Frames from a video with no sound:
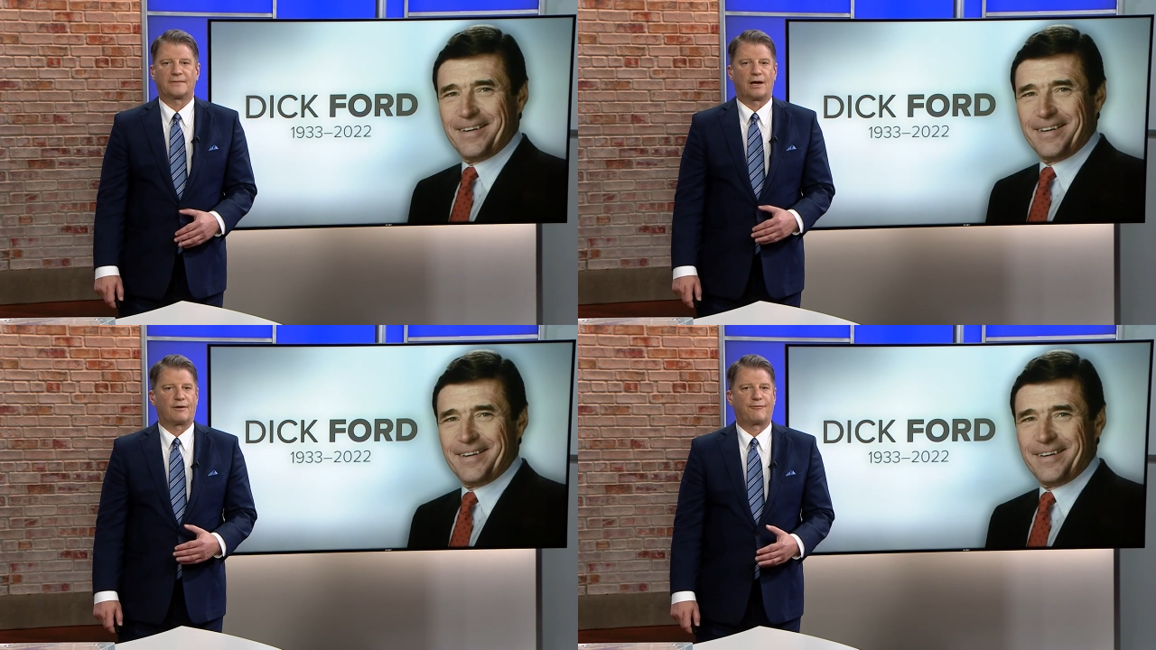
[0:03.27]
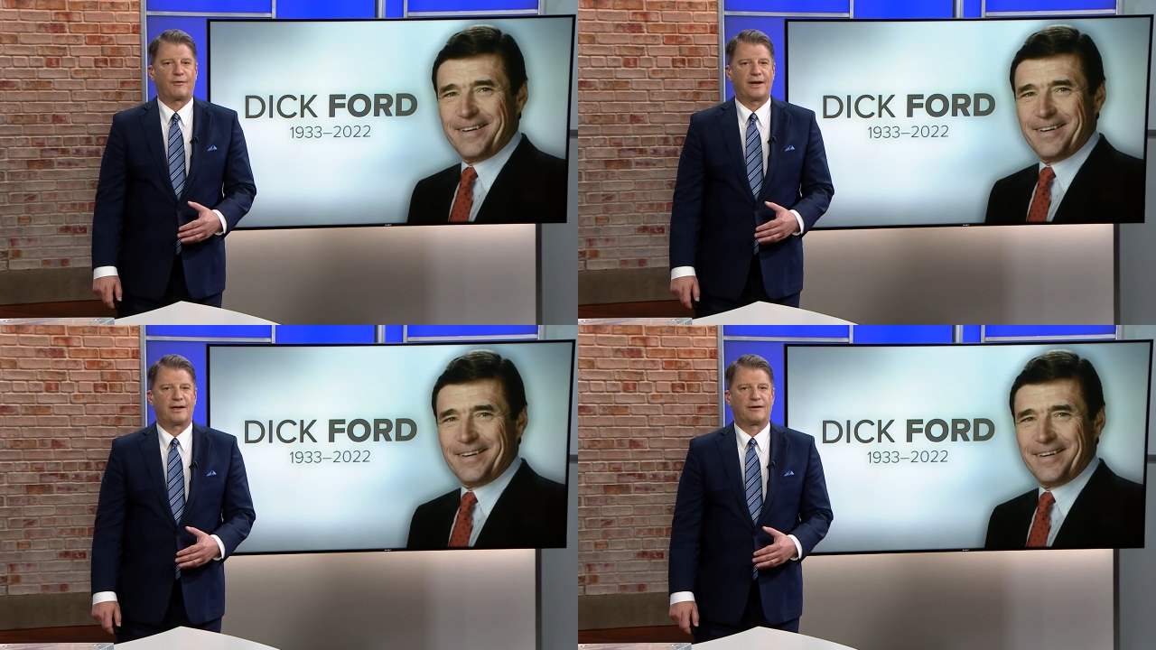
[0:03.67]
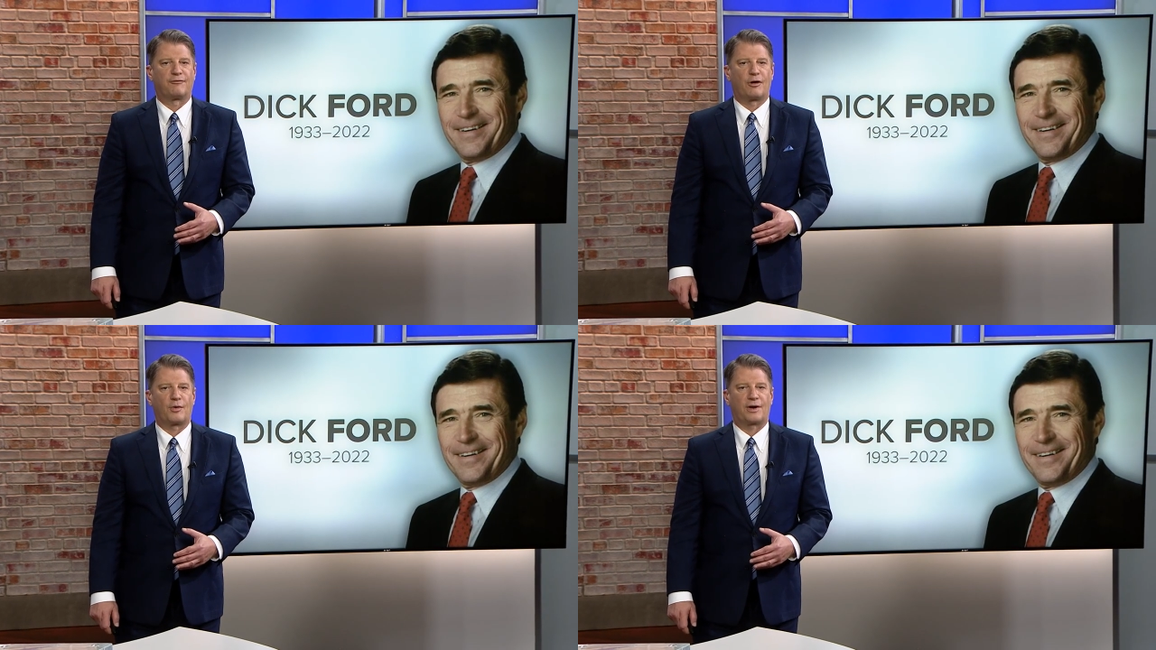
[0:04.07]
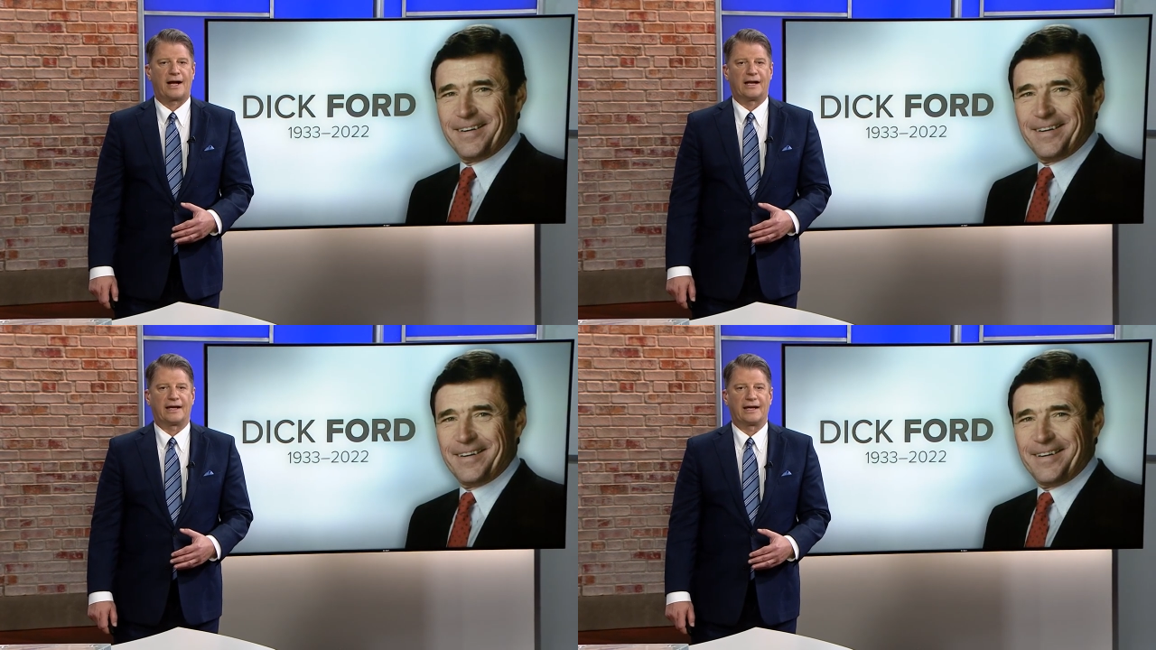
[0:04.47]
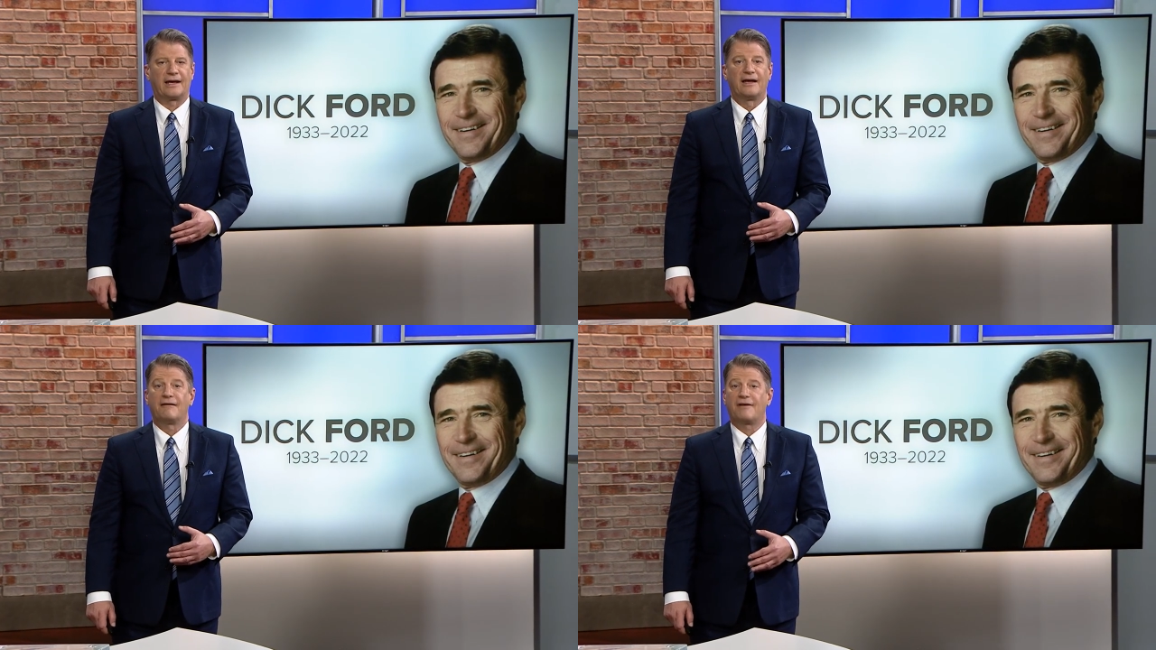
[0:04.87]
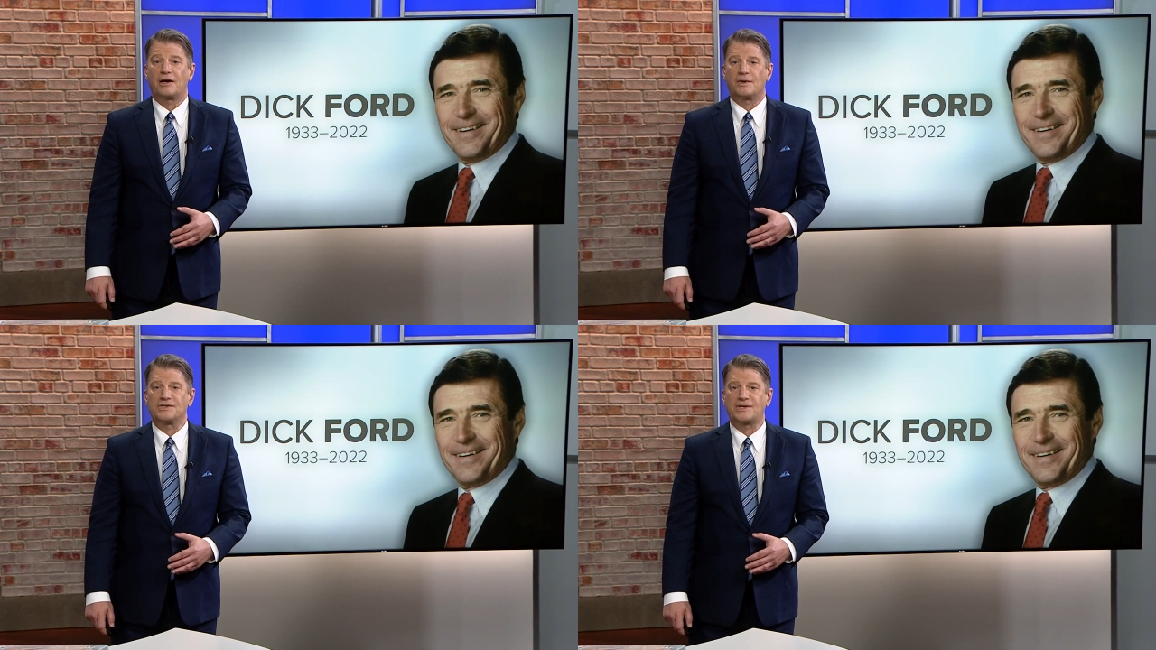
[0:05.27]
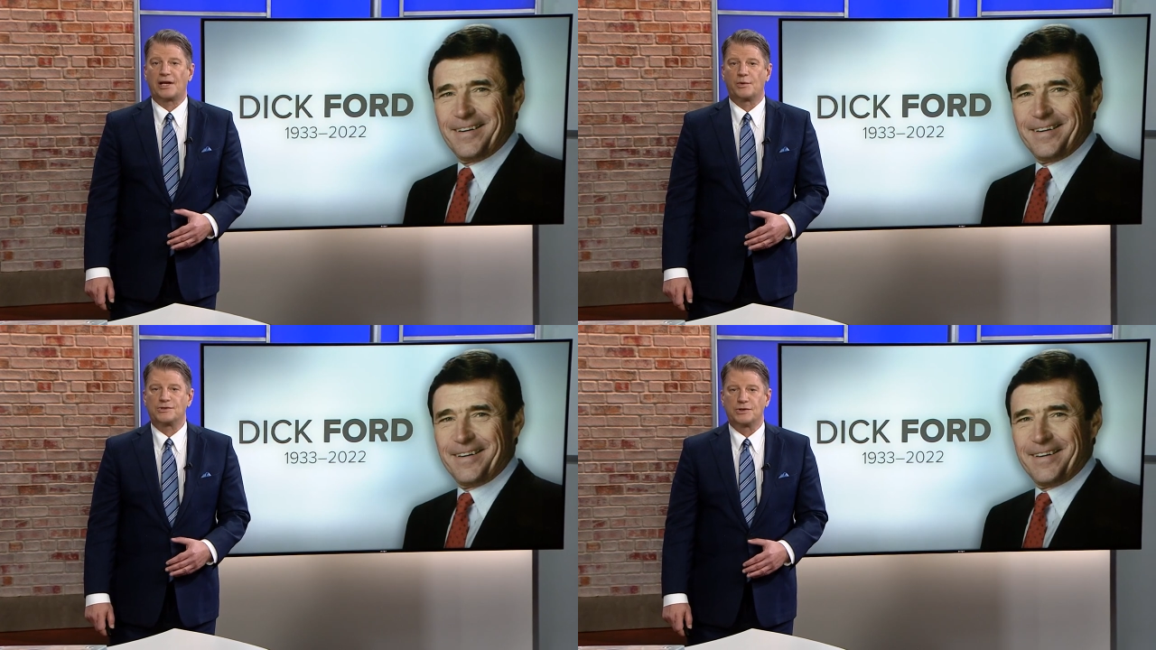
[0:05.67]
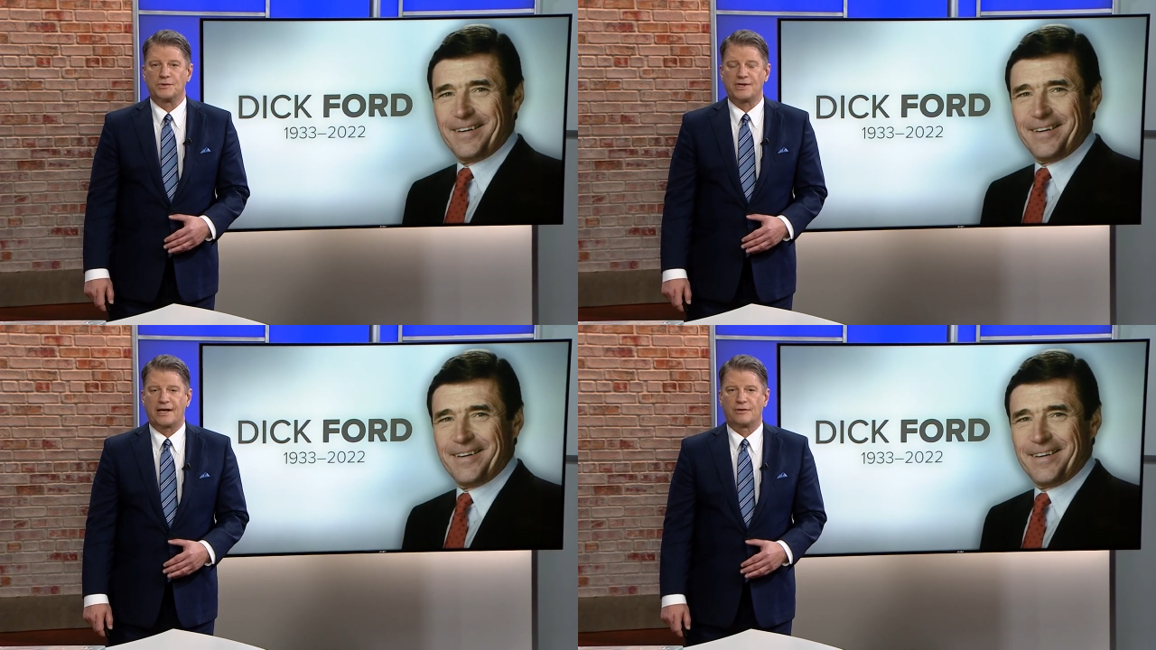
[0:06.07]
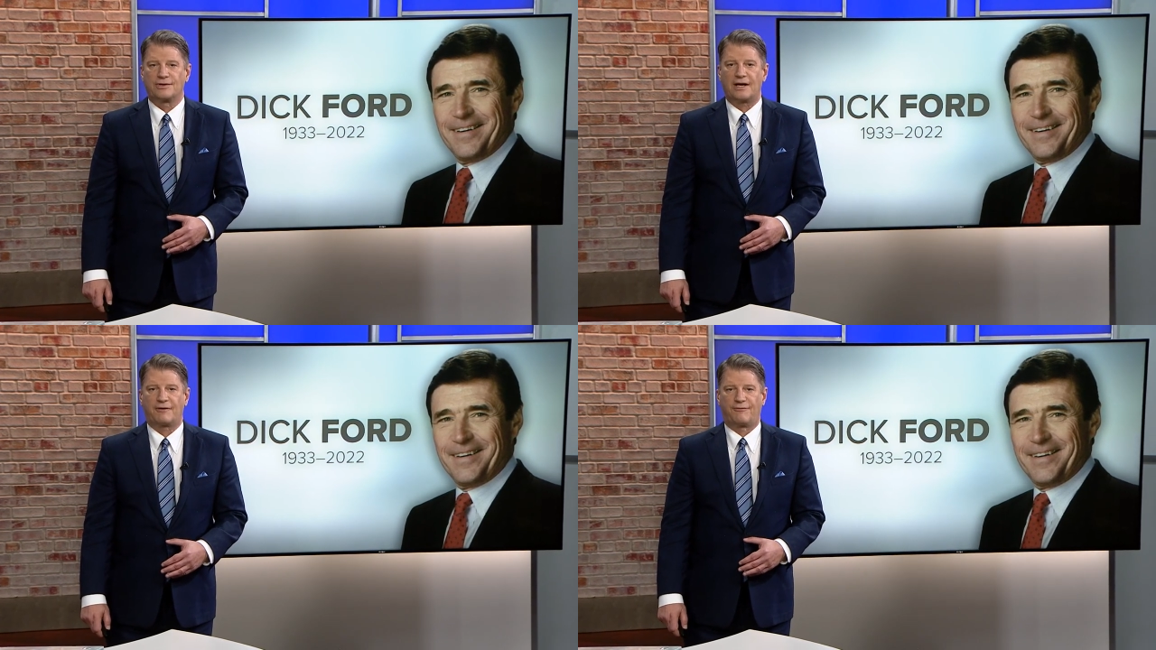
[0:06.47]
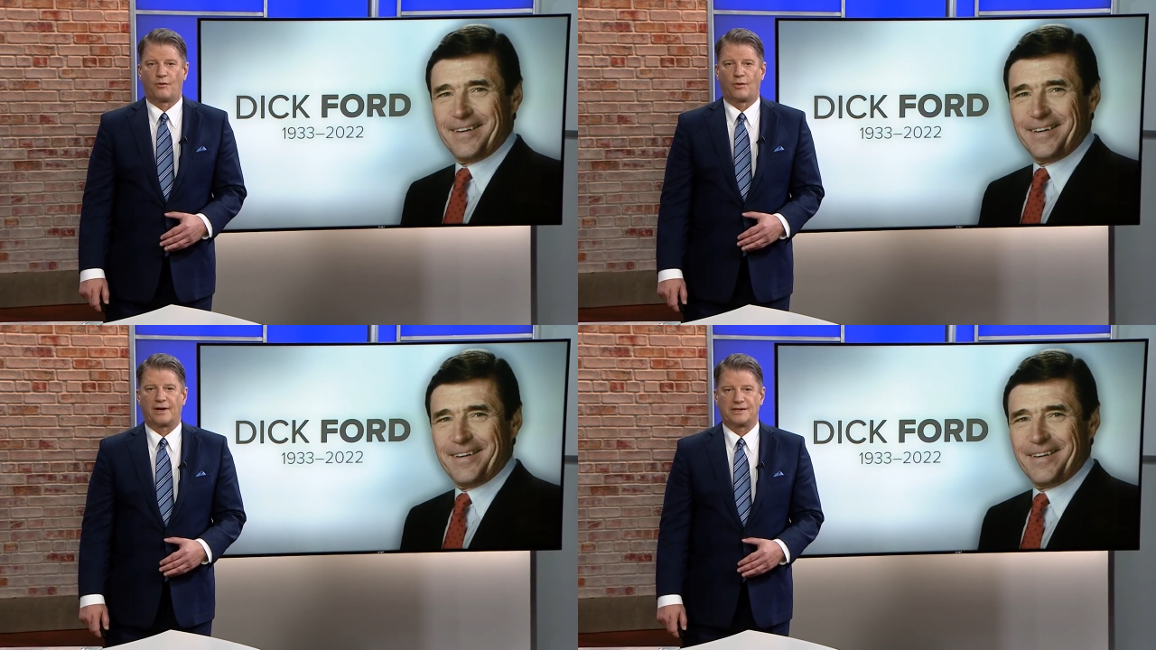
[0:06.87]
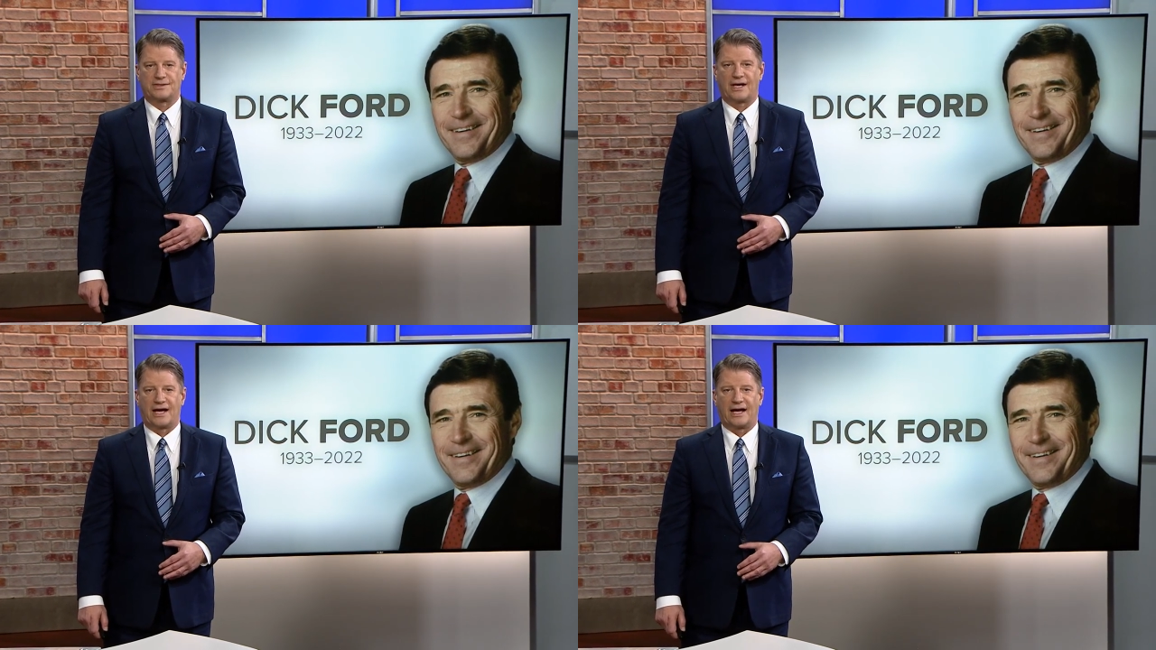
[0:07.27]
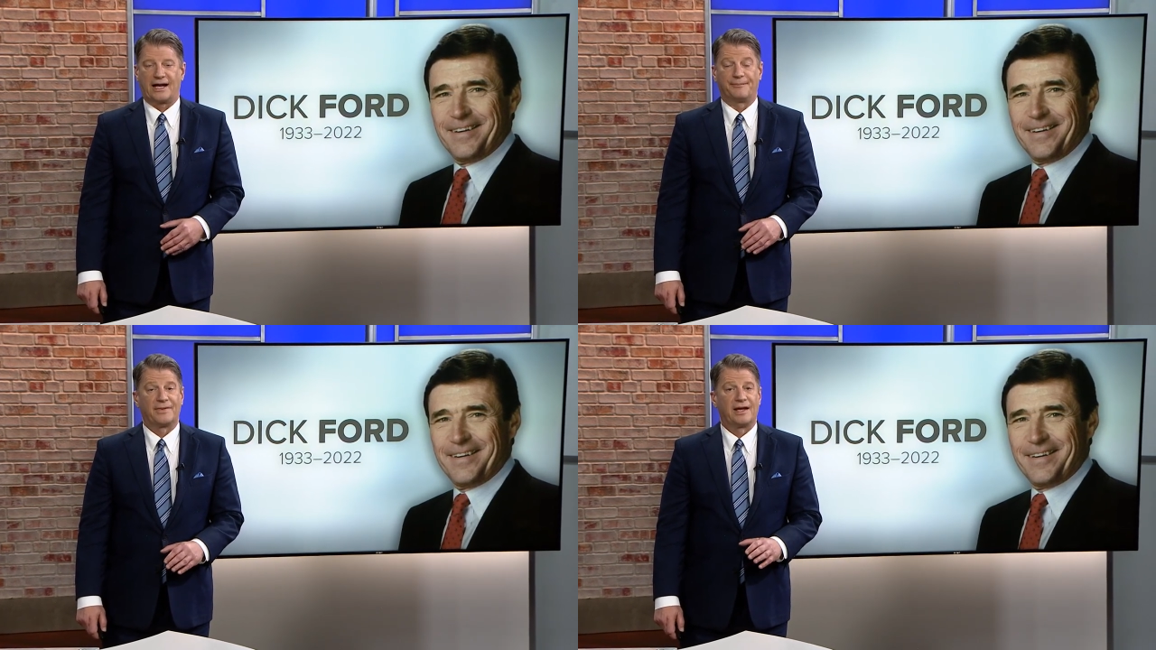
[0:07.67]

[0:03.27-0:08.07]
Speaker 1: Our friend and former colleague, veteran Saint Louis news anchor Dick Ford, has died.